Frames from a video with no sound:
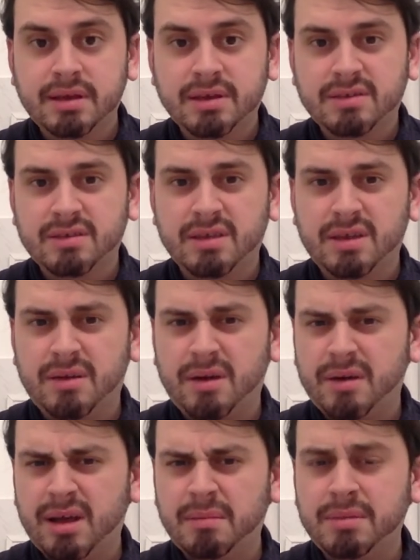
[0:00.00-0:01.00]
So there
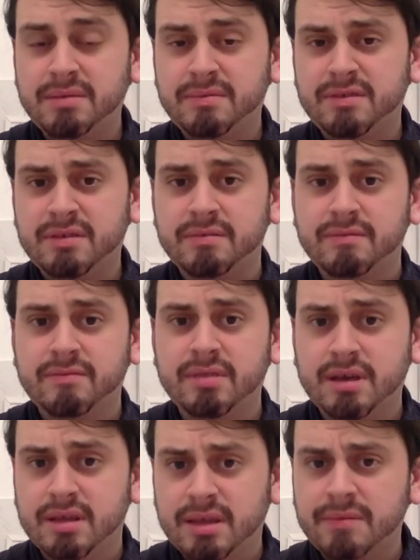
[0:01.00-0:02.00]
are a couple
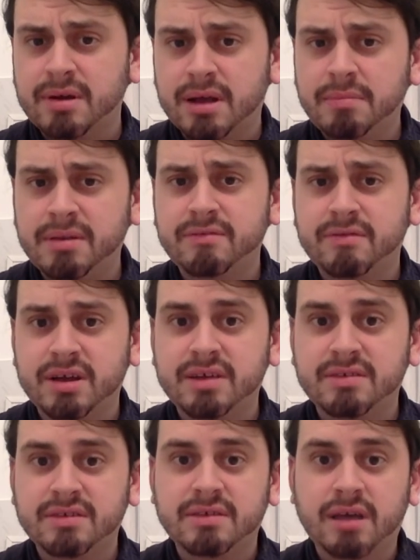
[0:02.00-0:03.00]
of
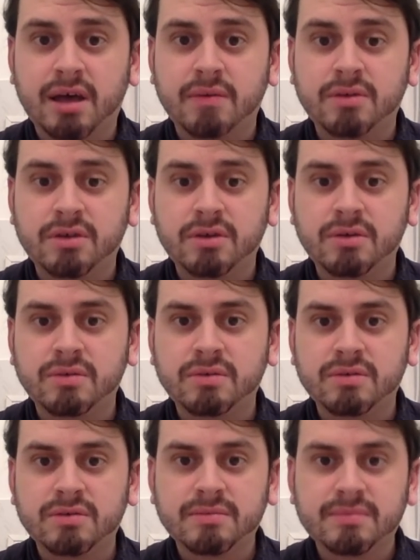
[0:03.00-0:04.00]
phrases I would
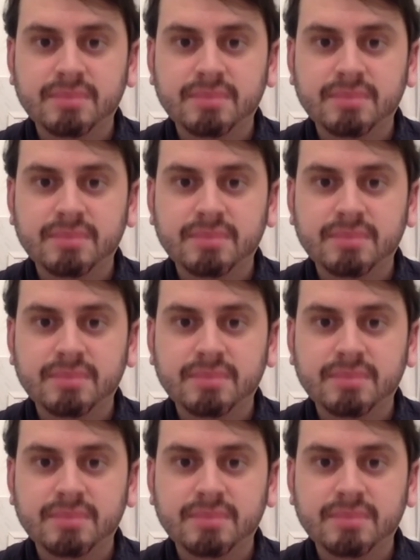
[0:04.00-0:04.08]
use.